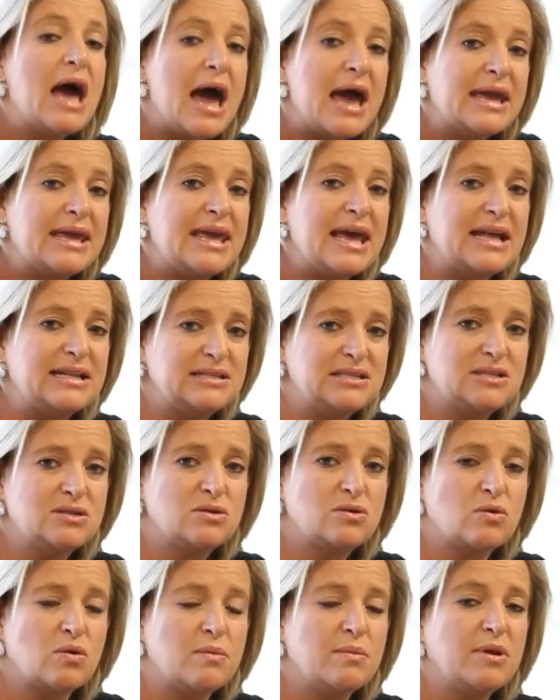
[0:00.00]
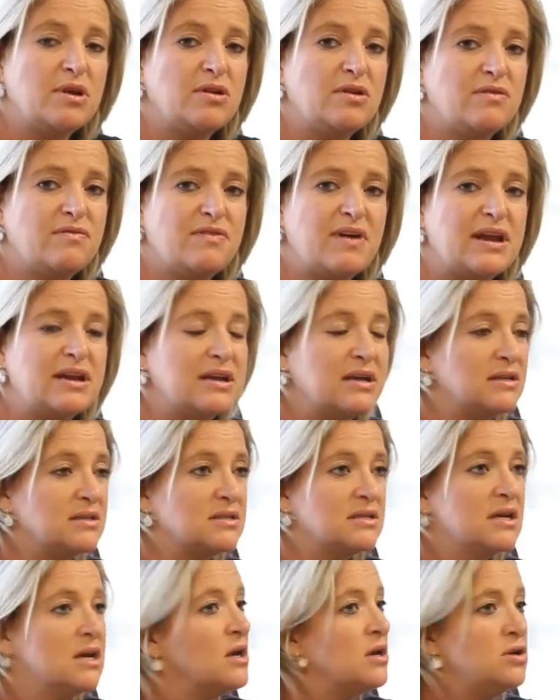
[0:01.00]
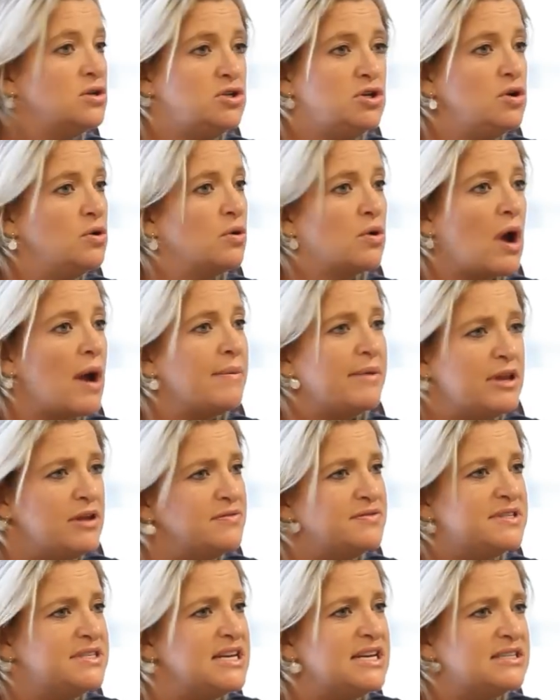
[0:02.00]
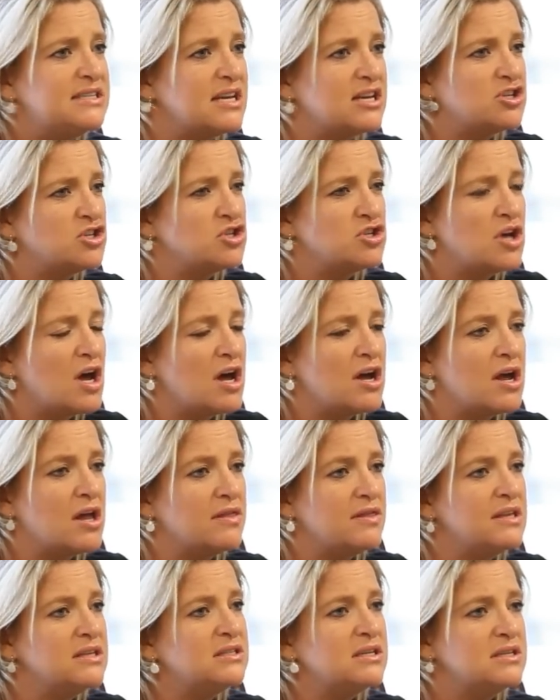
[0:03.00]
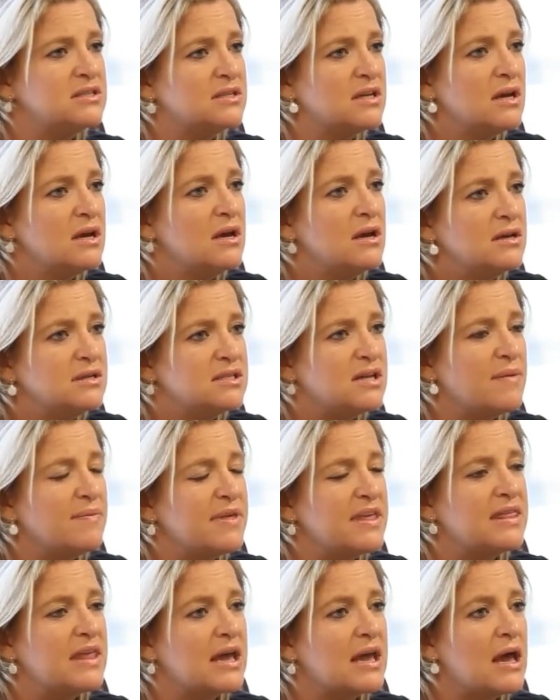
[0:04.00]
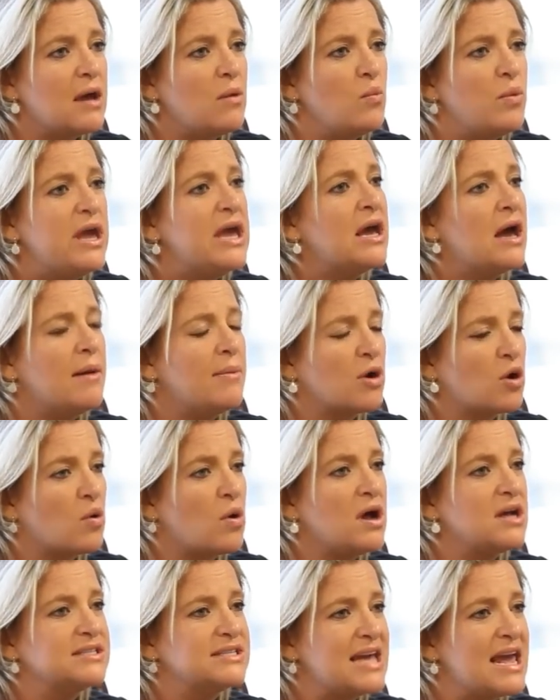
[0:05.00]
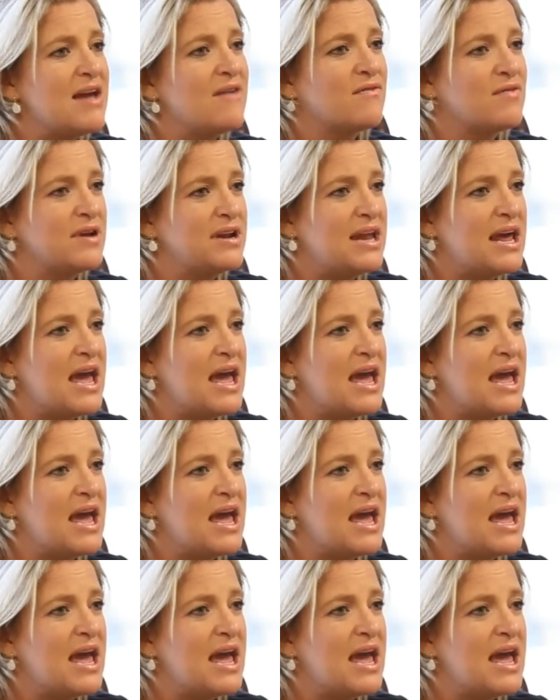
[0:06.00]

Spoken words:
against criminal defendants. This is something that we come across every